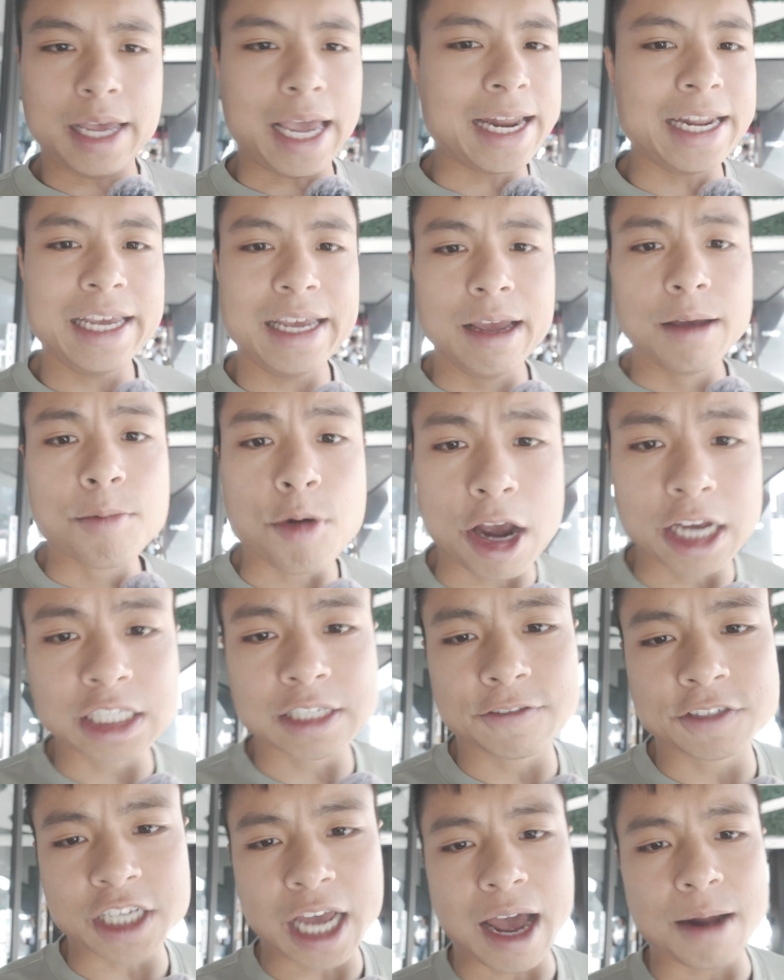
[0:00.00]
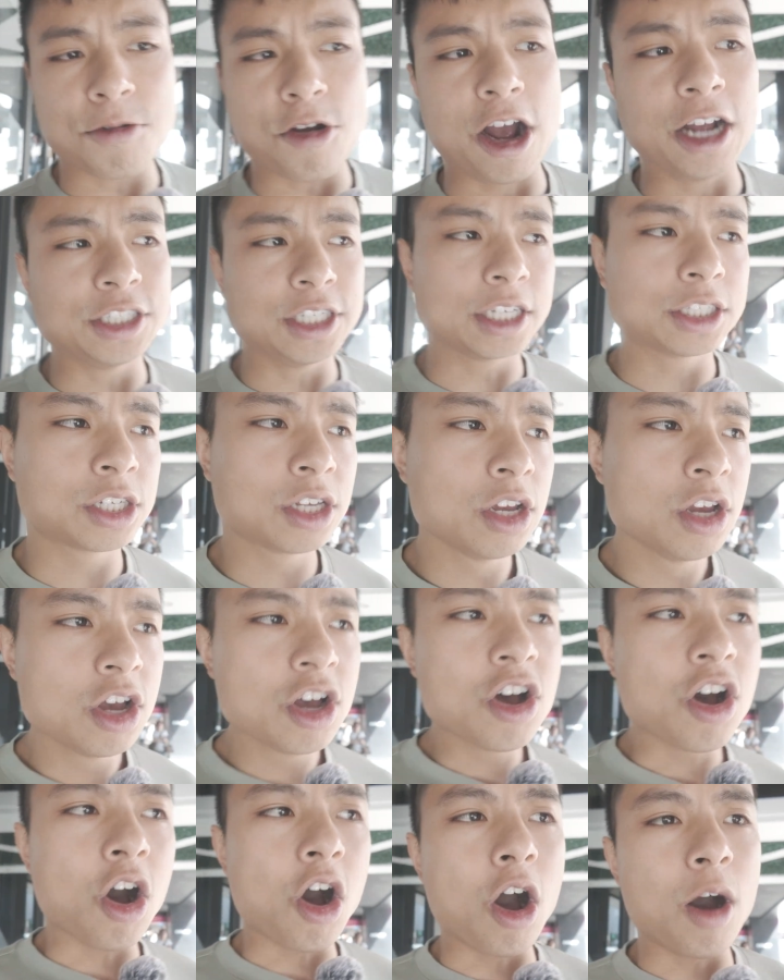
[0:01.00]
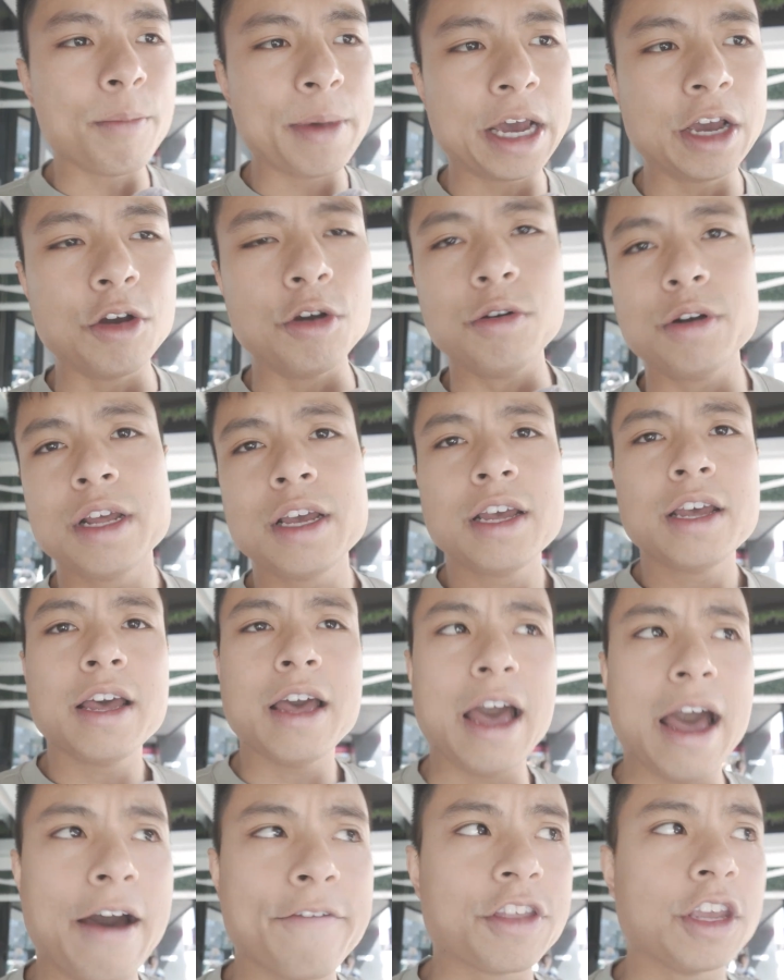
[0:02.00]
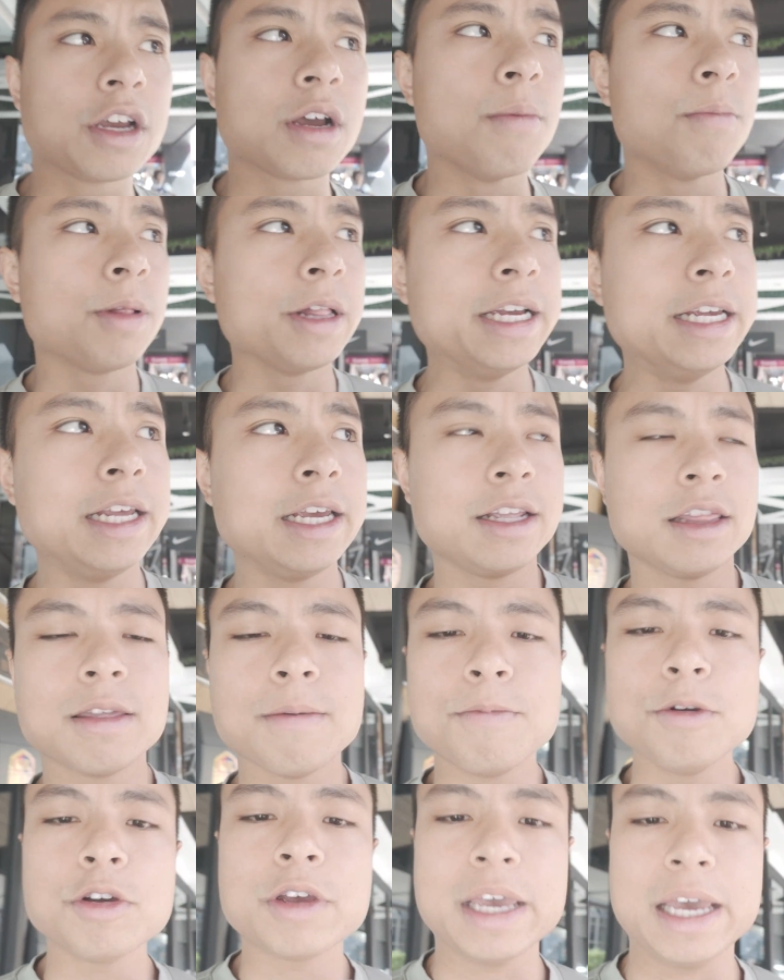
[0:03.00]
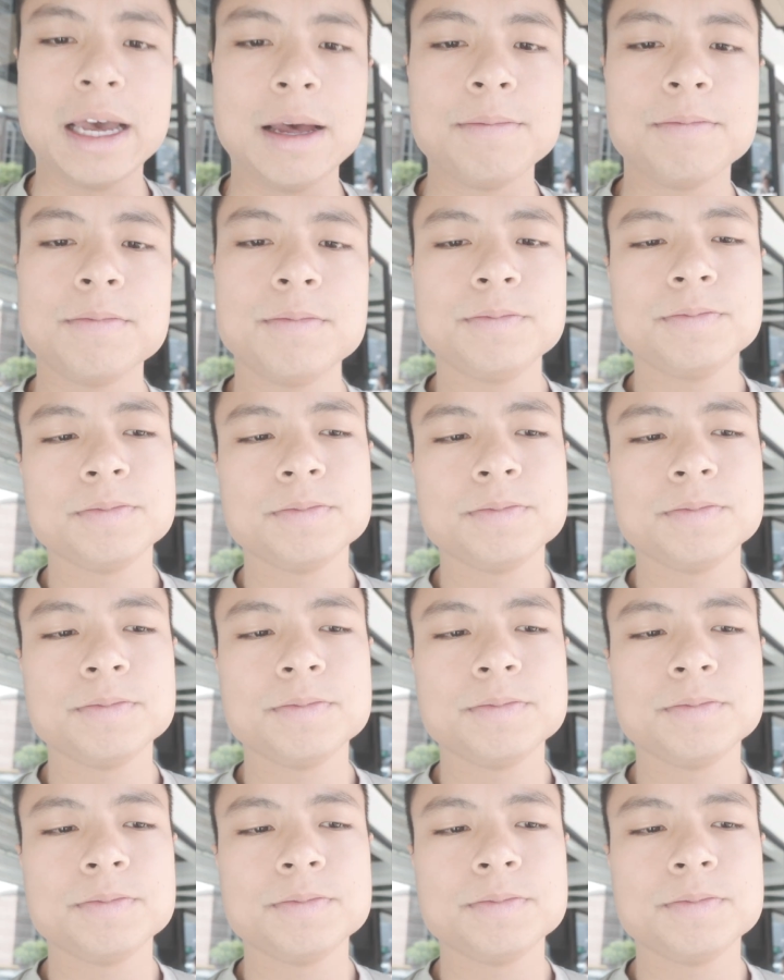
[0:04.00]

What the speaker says: any impressive side projects on my own after completing the bootcamp.